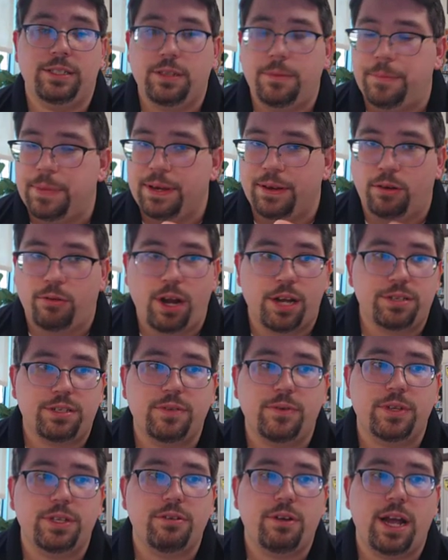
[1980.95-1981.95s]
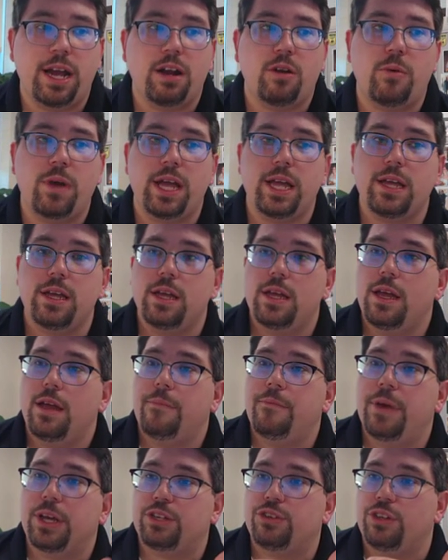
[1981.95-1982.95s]
Be aggressive with your airway, make
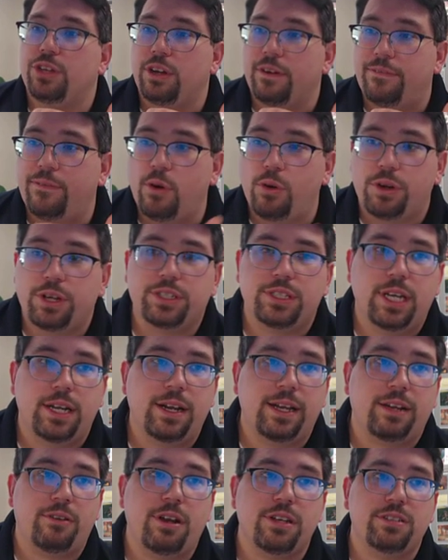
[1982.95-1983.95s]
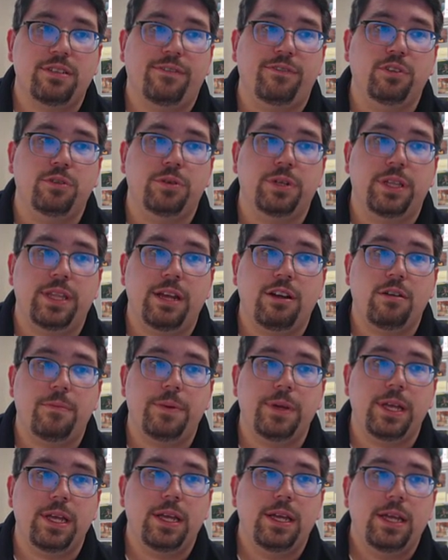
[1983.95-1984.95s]
sure that you're focused on aggressive fluid
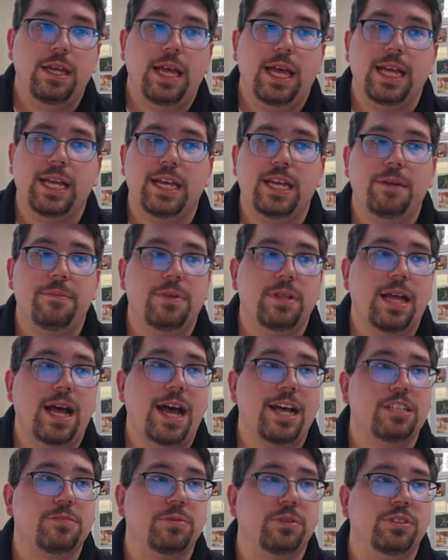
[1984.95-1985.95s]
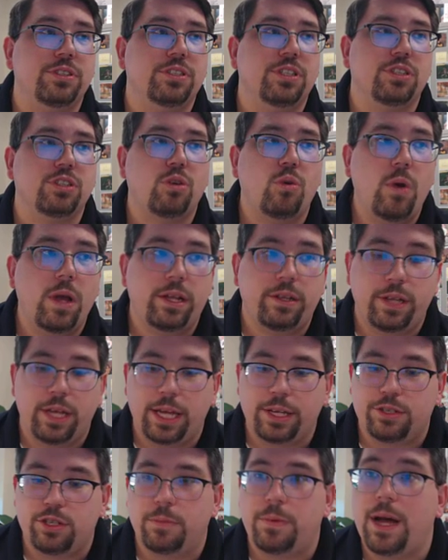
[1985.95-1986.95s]
therapy, and get them to the hospital just as quickly as
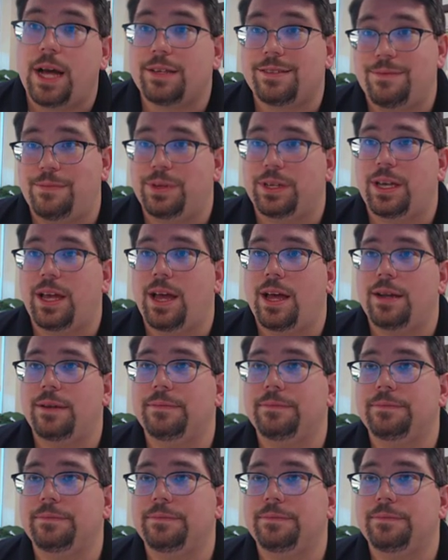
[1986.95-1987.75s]
you possibly can.